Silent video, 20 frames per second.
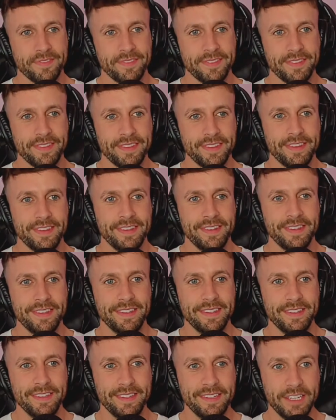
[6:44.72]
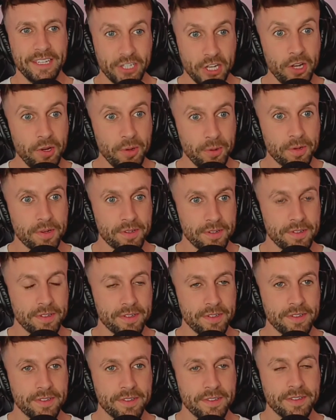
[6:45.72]
is. You kind of want how they turn a
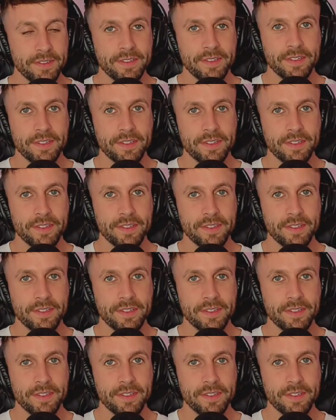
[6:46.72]
kid's game